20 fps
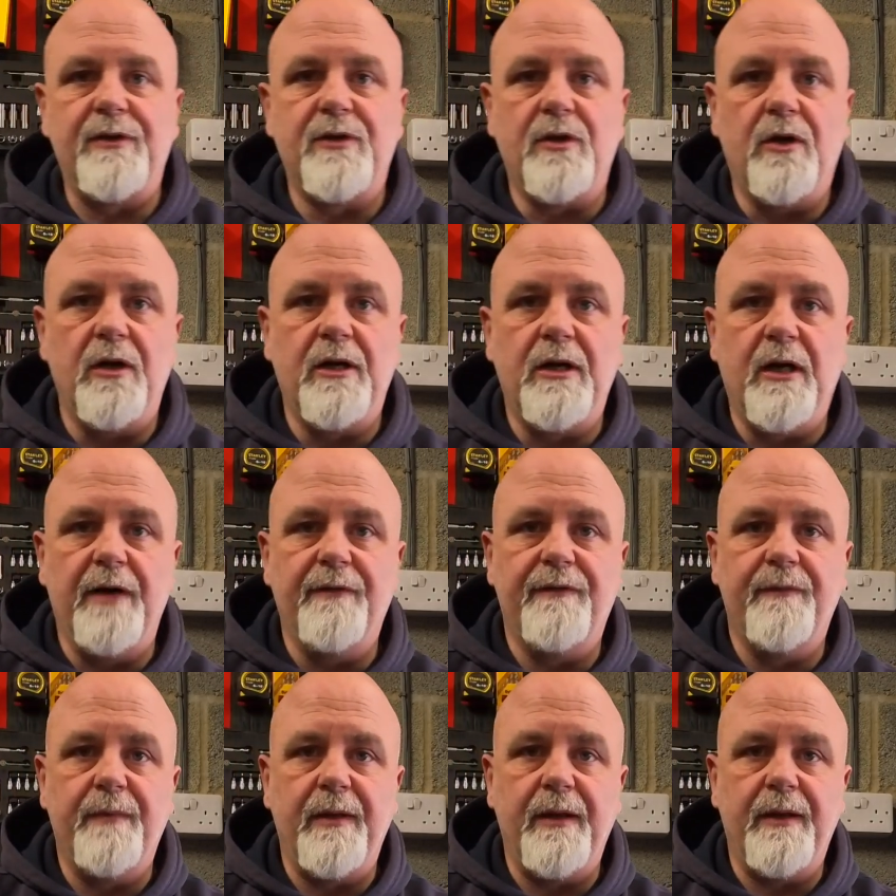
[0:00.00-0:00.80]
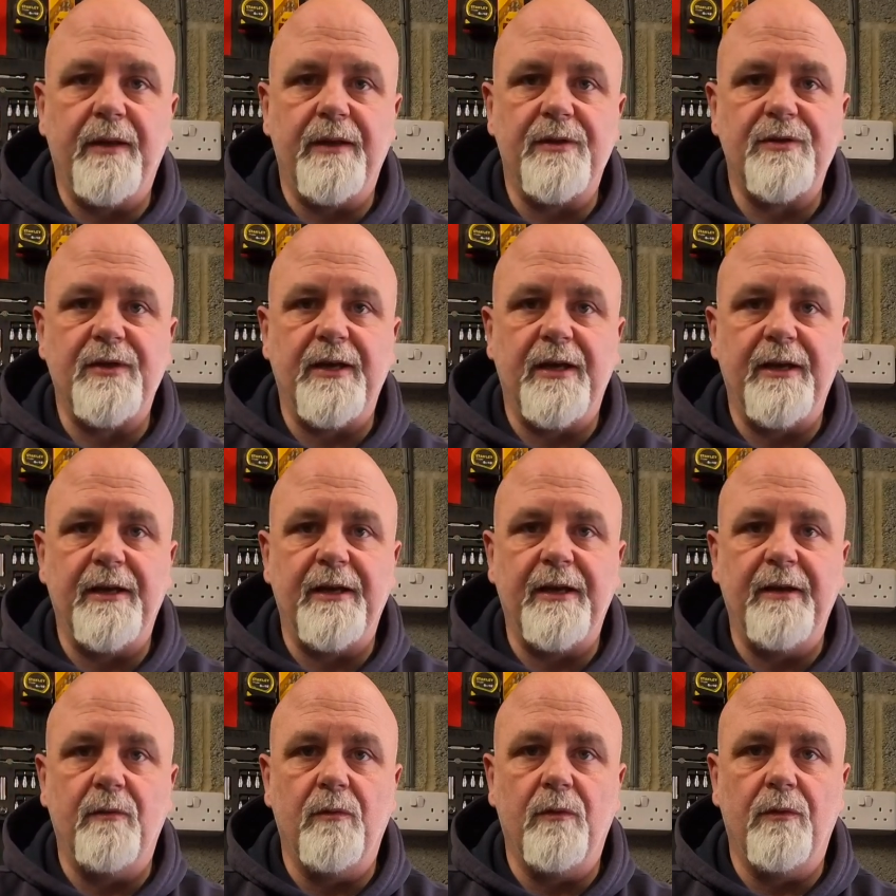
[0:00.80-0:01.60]
got a guy for me that said
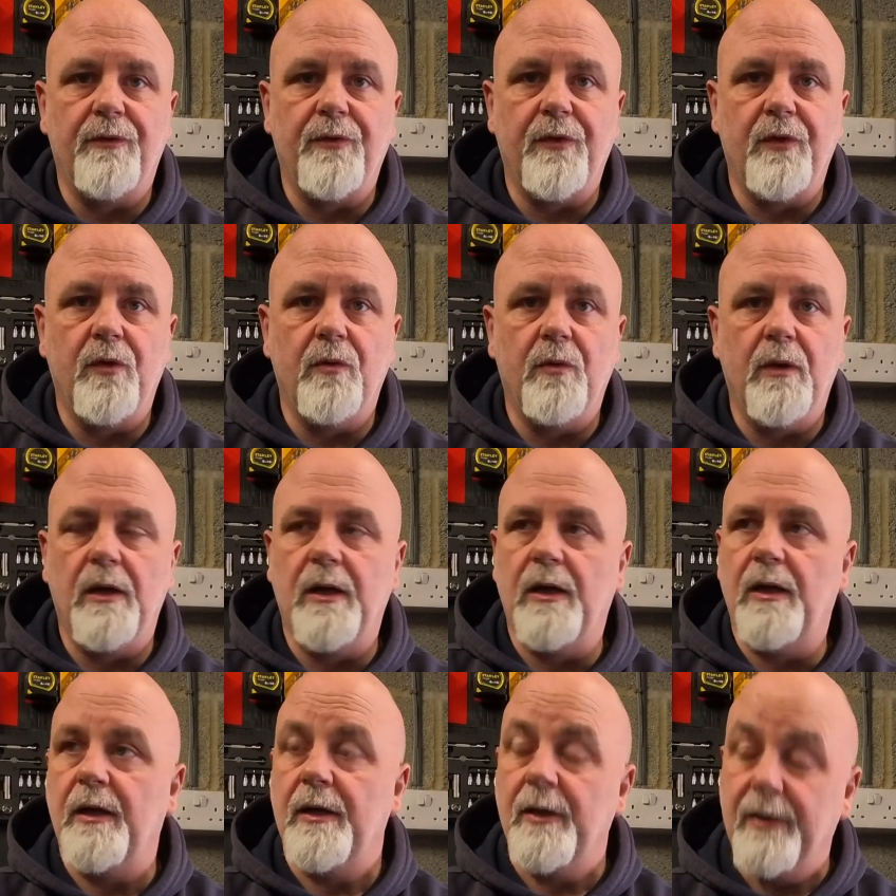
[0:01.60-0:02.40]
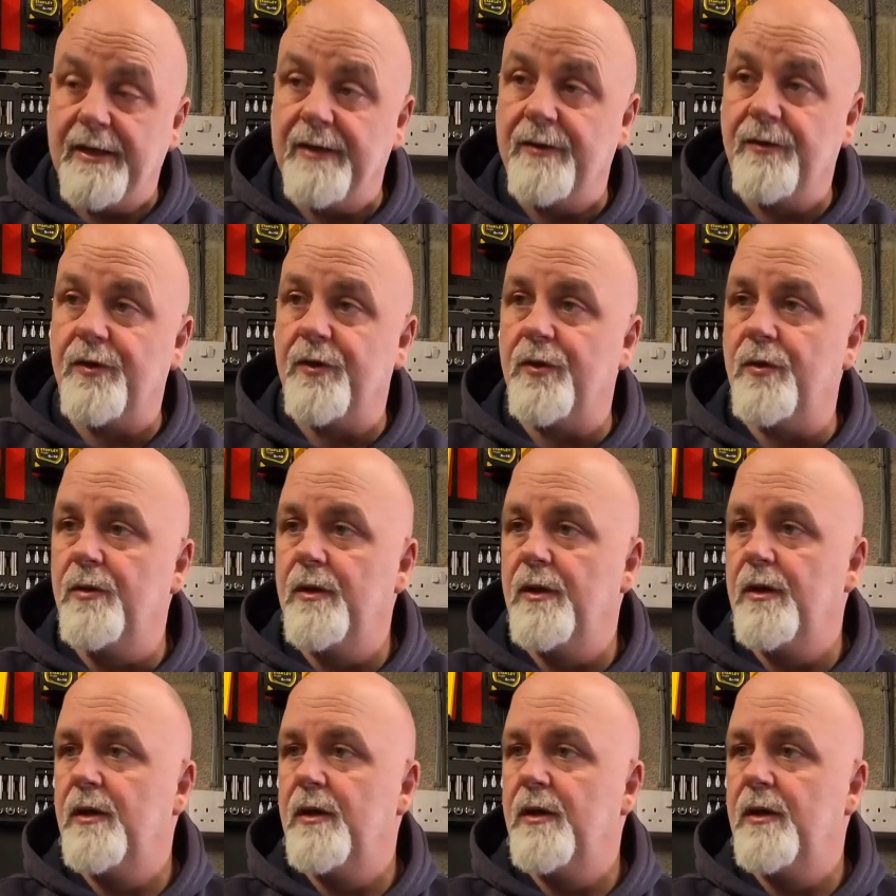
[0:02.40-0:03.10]
he will do, he can do